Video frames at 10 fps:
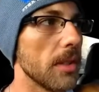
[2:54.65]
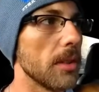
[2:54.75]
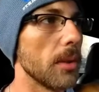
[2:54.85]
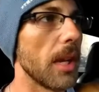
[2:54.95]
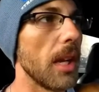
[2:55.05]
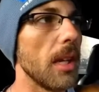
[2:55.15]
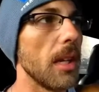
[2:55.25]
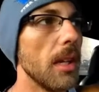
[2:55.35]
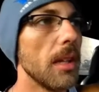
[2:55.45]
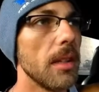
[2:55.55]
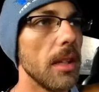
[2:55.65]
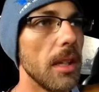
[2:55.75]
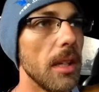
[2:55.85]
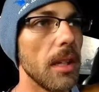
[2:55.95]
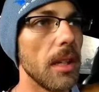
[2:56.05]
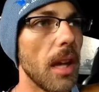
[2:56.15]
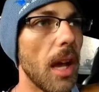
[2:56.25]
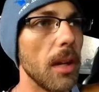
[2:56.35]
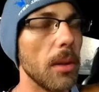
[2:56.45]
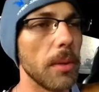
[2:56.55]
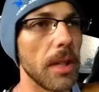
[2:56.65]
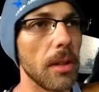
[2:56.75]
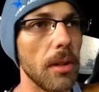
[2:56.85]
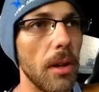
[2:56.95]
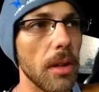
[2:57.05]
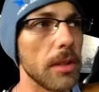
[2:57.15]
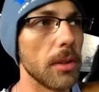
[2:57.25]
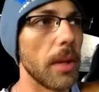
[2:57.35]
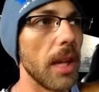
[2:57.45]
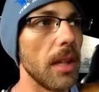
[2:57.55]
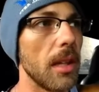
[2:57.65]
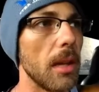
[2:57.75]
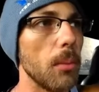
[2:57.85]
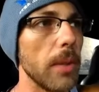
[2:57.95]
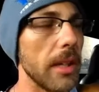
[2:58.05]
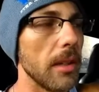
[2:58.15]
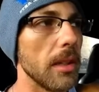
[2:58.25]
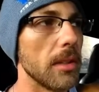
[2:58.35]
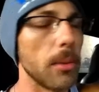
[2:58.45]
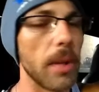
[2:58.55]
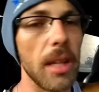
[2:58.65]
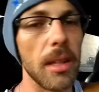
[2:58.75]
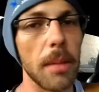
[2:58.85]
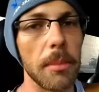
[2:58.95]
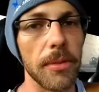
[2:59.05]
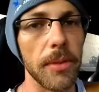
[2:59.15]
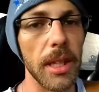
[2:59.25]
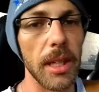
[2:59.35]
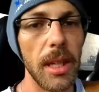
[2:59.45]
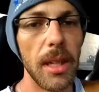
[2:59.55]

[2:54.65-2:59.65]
It's okay that I don't get along. It's okay that I'm weird. It's okay that I'm a freak.